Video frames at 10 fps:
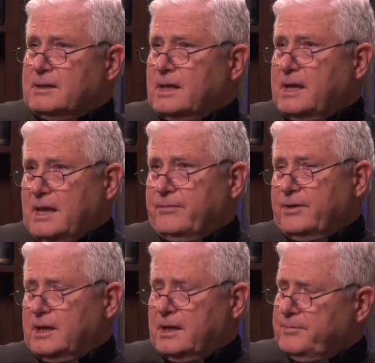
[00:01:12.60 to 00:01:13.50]
They have
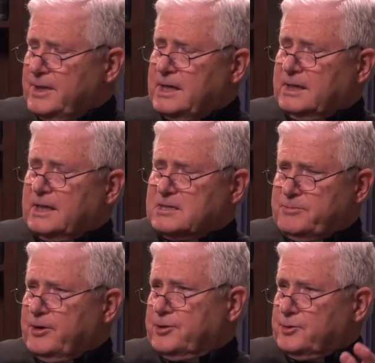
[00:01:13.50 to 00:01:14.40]
an, immediately a
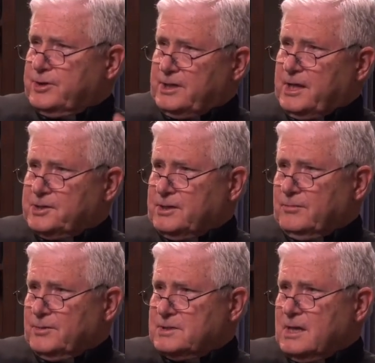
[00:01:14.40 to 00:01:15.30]
spiritual
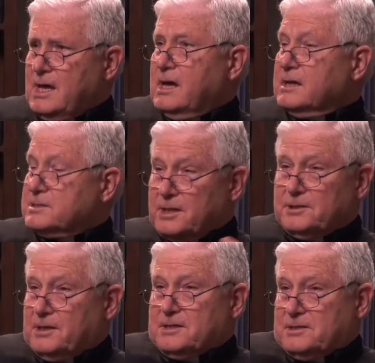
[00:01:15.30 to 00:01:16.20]
connection with a
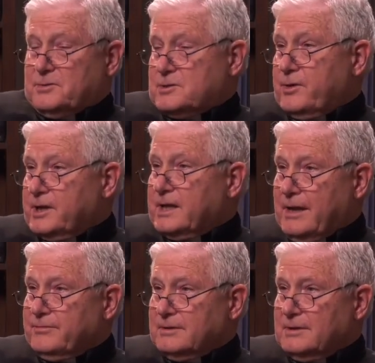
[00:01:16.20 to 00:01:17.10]
saint that is, was already in
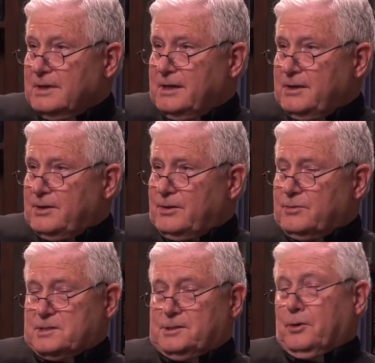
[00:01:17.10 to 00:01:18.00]
heaven,
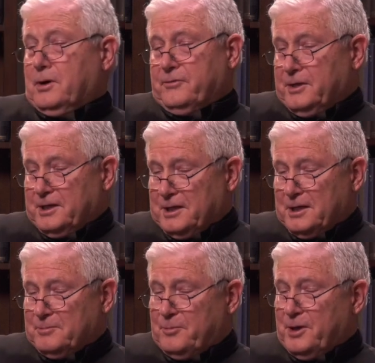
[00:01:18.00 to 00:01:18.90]
who is glorifying
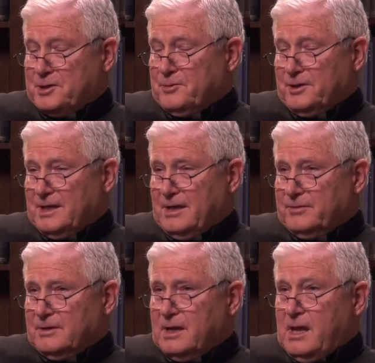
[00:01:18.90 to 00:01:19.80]
God perpetually in
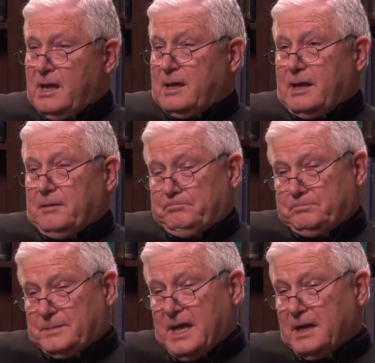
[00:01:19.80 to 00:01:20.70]
heaven,
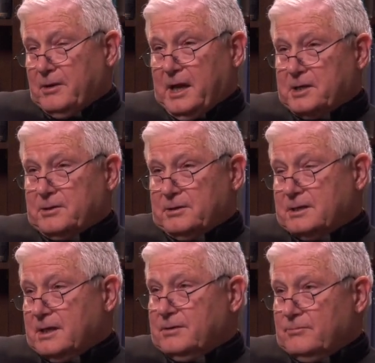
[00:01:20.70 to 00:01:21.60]
and who
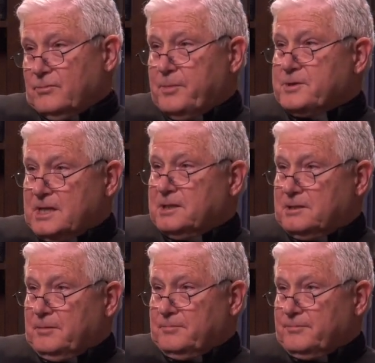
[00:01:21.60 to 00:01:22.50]
actually can
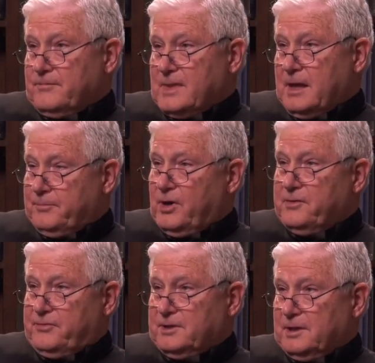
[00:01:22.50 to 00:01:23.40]
represent them and
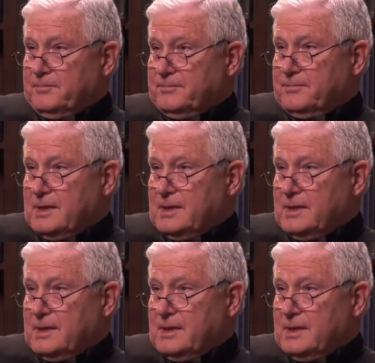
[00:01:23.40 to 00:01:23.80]
pray for them